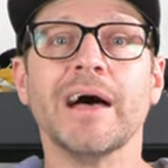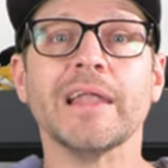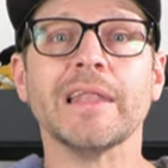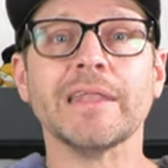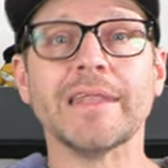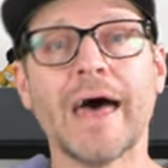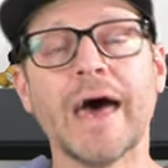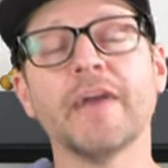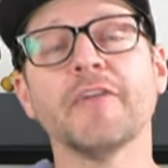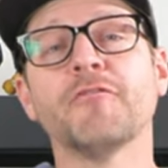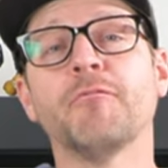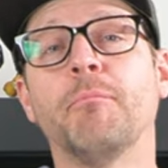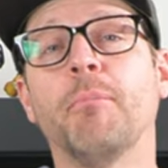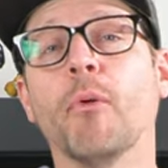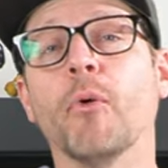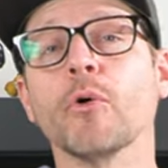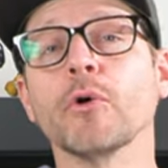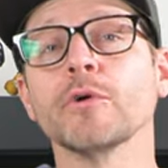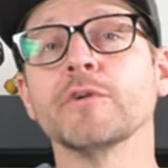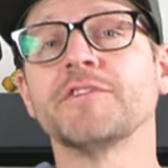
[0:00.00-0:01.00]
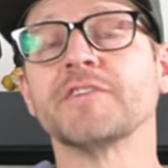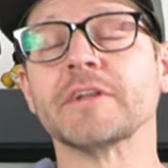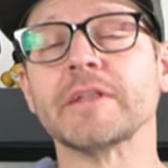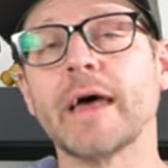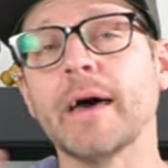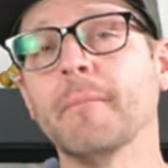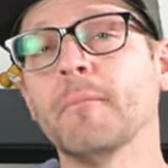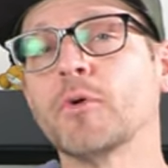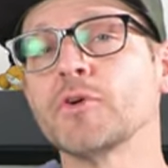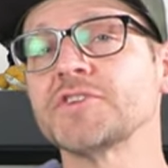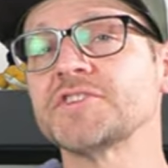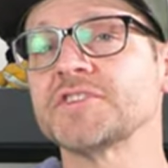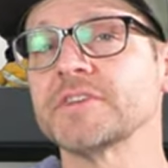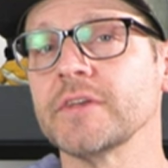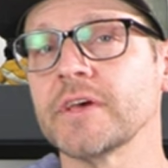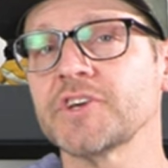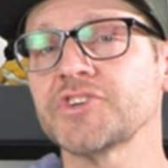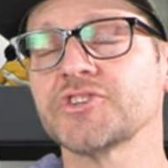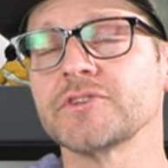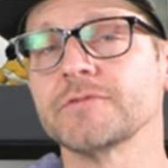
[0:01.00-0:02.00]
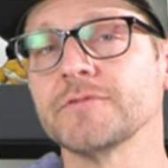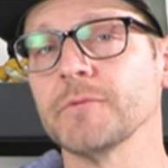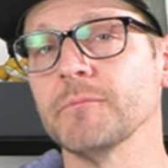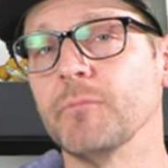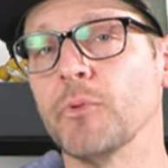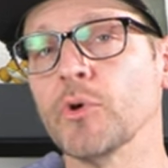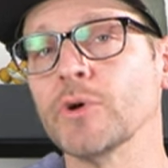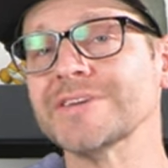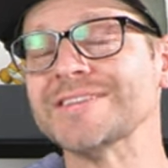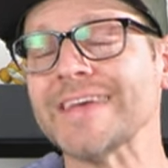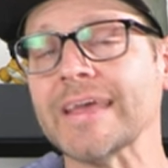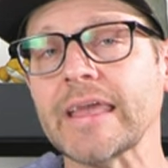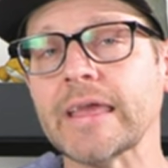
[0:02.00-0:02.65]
a lot of boards and a lot more selection for boards